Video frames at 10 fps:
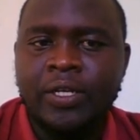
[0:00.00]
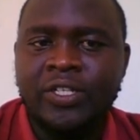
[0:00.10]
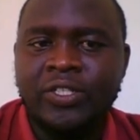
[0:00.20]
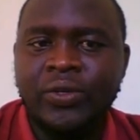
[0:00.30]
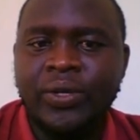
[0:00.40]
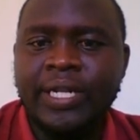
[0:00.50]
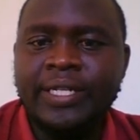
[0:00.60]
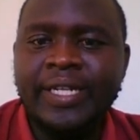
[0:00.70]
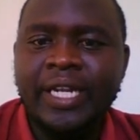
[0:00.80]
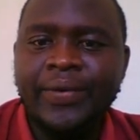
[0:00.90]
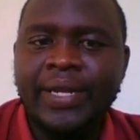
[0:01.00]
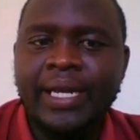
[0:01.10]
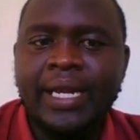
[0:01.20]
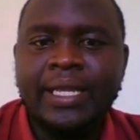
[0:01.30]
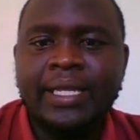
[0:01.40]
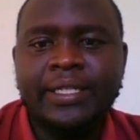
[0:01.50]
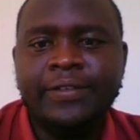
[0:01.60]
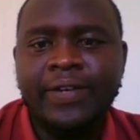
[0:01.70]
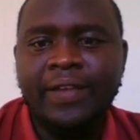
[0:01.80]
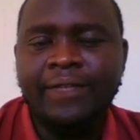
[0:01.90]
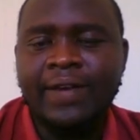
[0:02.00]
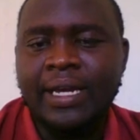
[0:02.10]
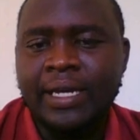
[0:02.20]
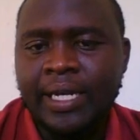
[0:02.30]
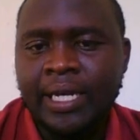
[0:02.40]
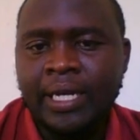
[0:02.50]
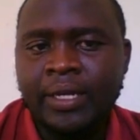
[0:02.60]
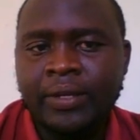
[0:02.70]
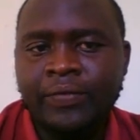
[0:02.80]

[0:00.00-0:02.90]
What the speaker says: So initially we had done 3,500